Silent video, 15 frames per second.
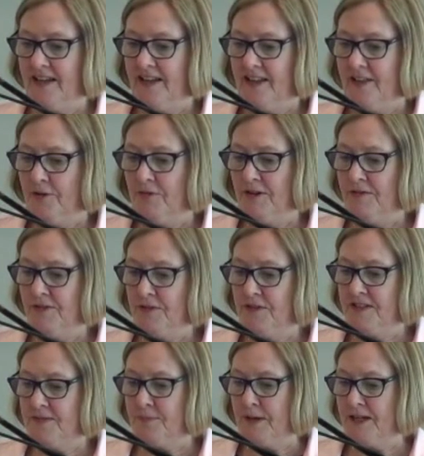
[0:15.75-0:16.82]
The Reverend
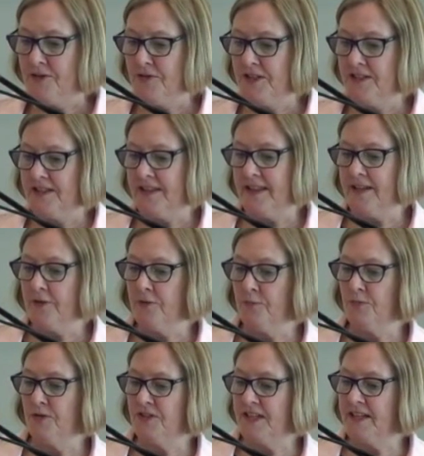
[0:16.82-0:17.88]
Patrick Thegu
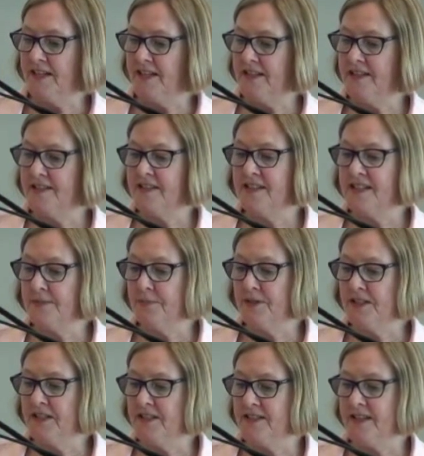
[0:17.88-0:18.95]
Mutahi is the
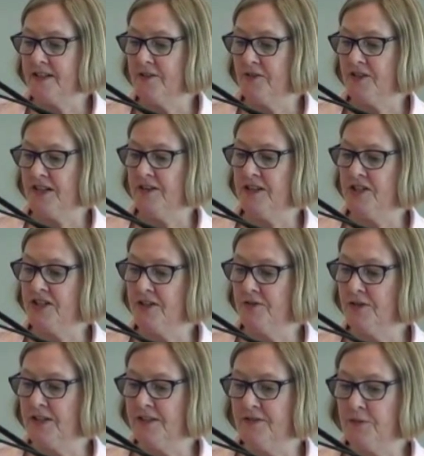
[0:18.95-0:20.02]
Deputy Secretary
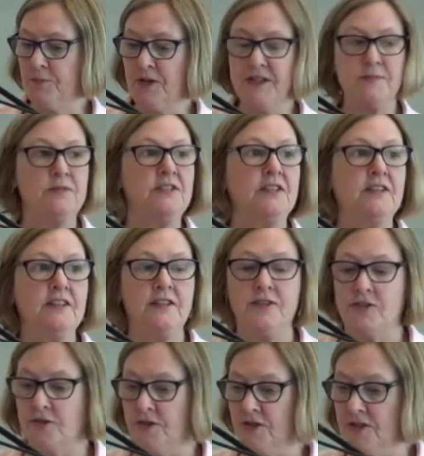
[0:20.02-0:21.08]
General of the Presbyterian
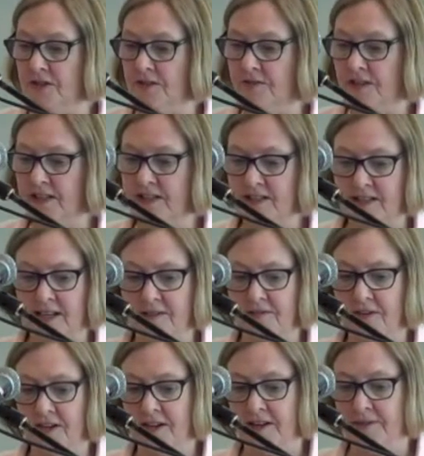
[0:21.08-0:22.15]
Church of East
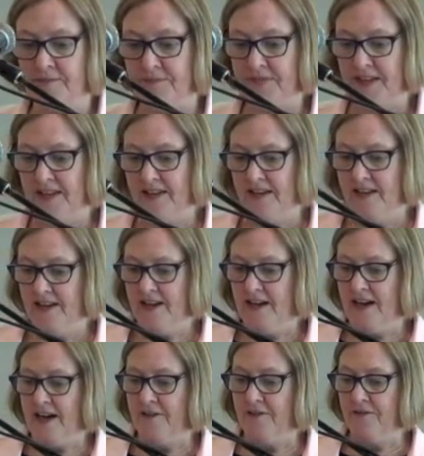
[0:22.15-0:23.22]
Africa.
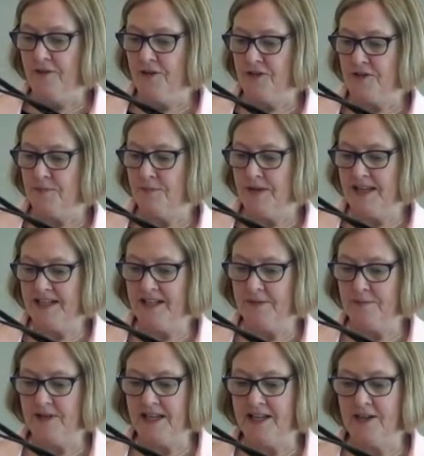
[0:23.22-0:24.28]
I first met
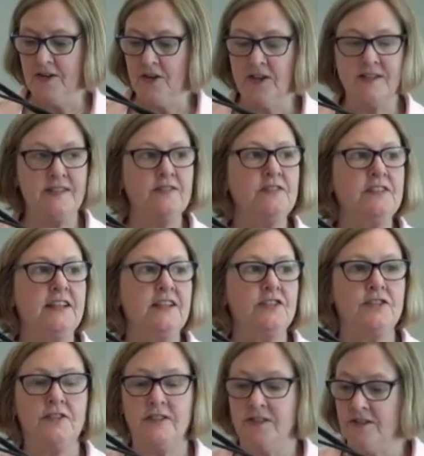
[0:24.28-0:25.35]
him at a
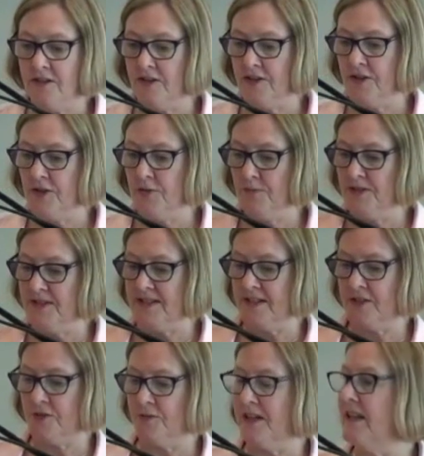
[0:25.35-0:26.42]
consultation on human
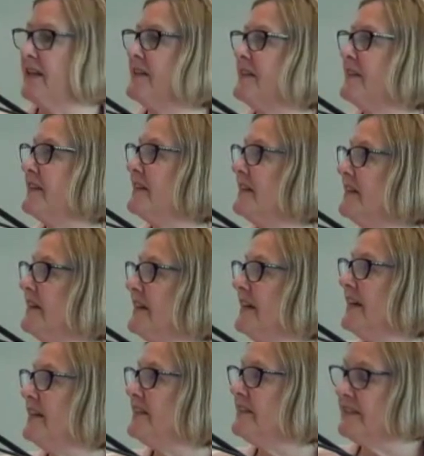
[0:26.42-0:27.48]
sexuality
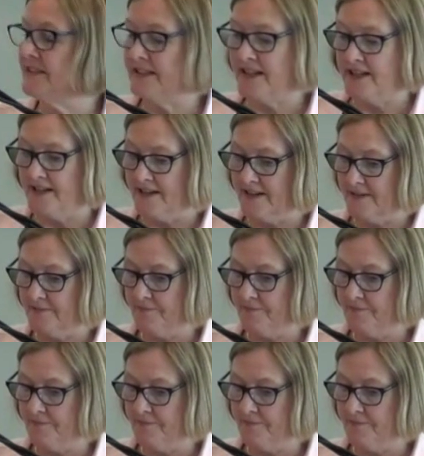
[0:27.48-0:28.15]
held in Ghana.